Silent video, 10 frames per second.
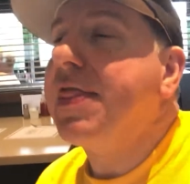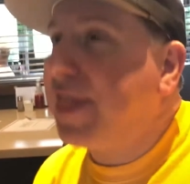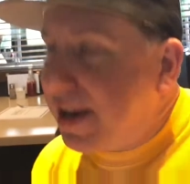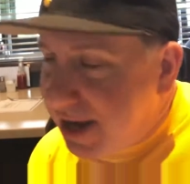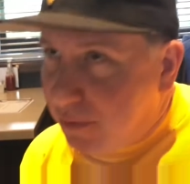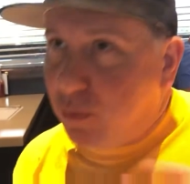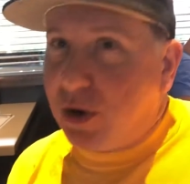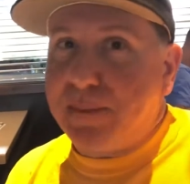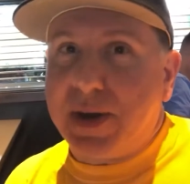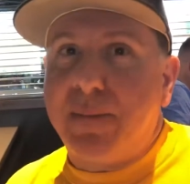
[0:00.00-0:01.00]
Then that would
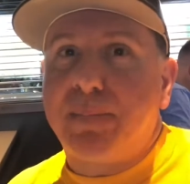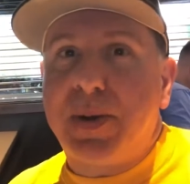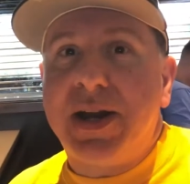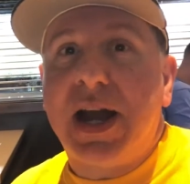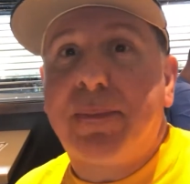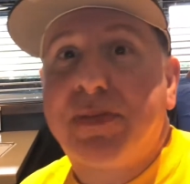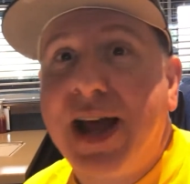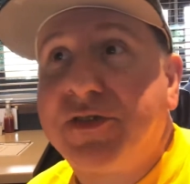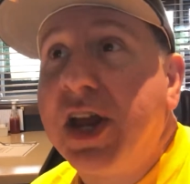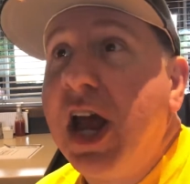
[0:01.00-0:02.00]
have been the up
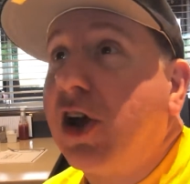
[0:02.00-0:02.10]
plus.